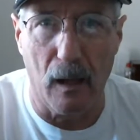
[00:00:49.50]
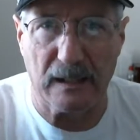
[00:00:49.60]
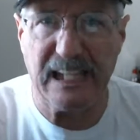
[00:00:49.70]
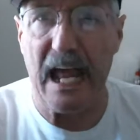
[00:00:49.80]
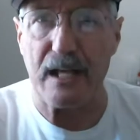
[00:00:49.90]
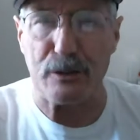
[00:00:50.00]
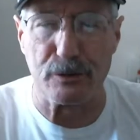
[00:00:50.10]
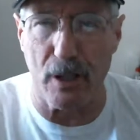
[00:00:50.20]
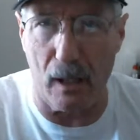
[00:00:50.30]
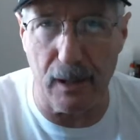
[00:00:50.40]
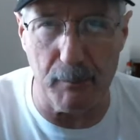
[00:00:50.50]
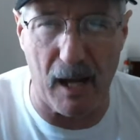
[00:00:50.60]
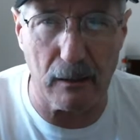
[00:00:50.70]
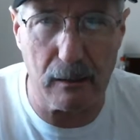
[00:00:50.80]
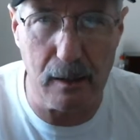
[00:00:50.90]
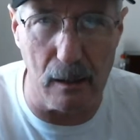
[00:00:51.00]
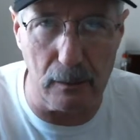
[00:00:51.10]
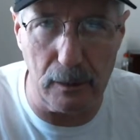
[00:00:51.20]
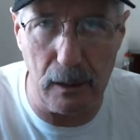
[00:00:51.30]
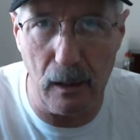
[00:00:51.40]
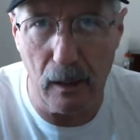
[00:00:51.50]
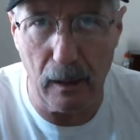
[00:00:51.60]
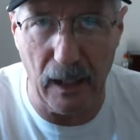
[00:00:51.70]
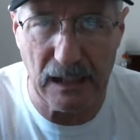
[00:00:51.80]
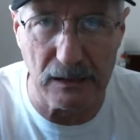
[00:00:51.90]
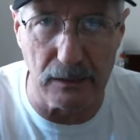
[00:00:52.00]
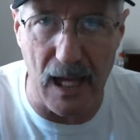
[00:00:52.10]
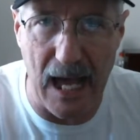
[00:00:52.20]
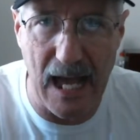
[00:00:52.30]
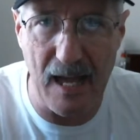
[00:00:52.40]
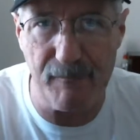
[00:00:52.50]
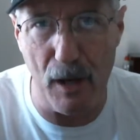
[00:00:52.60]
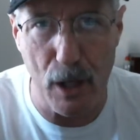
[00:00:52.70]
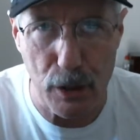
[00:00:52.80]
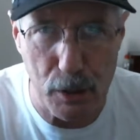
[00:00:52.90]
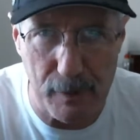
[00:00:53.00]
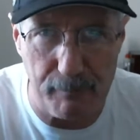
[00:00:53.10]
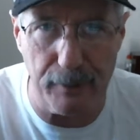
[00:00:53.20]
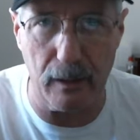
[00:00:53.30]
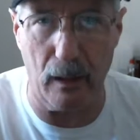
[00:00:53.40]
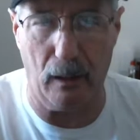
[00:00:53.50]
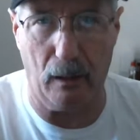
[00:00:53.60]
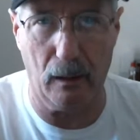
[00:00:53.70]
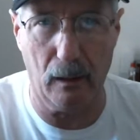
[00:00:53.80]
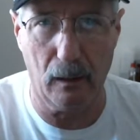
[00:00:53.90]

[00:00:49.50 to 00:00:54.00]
Again, you're talking about killing a live human being.